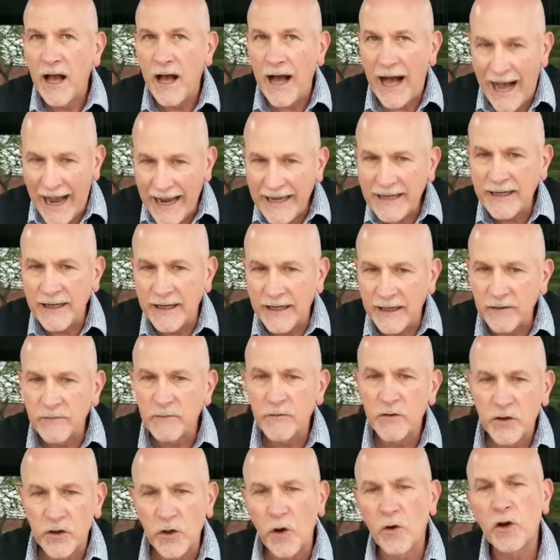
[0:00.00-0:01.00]
I did
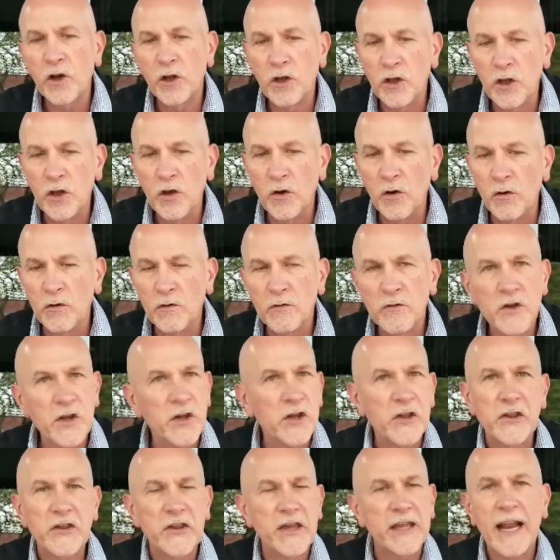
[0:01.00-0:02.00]
it, so can you.
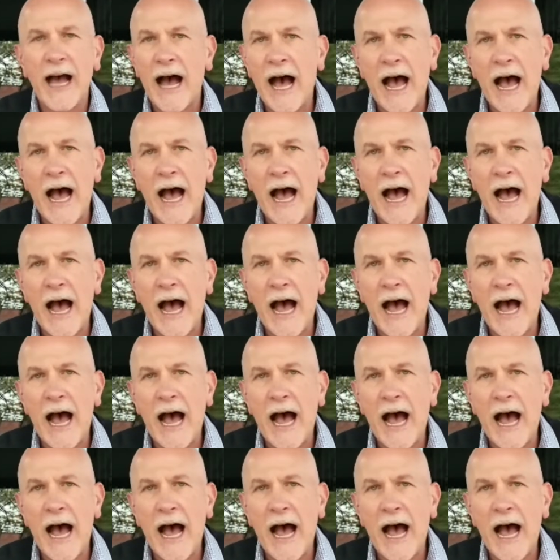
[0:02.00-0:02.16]
Jesus said,